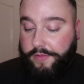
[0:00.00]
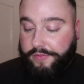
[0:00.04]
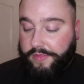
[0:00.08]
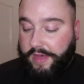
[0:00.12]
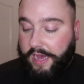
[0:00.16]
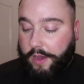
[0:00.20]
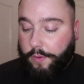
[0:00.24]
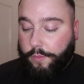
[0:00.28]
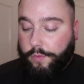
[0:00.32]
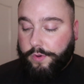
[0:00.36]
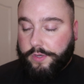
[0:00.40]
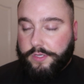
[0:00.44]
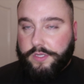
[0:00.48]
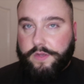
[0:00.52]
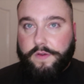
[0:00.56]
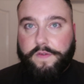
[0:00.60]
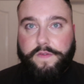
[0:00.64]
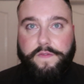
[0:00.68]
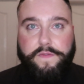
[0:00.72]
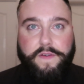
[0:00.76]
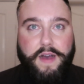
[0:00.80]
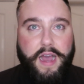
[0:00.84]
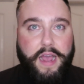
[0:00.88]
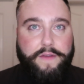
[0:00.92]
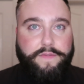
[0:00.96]
That was
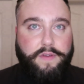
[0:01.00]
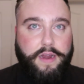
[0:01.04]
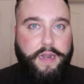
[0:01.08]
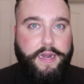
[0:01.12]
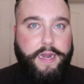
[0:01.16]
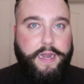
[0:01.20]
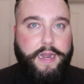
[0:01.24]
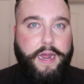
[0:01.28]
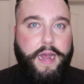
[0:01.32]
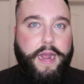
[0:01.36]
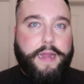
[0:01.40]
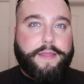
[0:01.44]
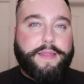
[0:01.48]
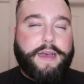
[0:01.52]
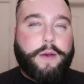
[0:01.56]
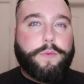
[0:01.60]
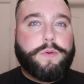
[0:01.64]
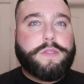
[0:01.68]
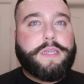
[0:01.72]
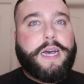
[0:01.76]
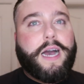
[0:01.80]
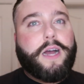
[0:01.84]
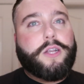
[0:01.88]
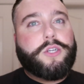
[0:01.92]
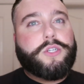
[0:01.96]
five ninety-nine. That
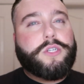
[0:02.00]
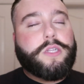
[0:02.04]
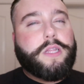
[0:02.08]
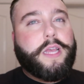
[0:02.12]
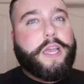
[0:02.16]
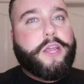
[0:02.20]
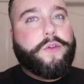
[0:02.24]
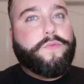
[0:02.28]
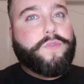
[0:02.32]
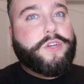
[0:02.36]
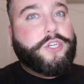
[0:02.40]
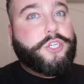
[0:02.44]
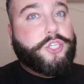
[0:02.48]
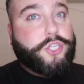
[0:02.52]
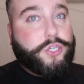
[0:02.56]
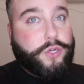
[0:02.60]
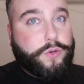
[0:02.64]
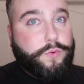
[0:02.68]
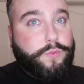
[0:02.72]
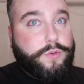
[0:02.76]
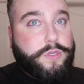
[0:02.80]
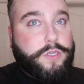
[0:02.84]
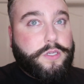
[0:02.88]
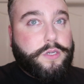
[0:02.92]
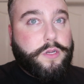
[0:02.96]
was actually
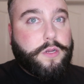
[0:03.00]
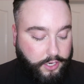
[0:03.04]
reduced.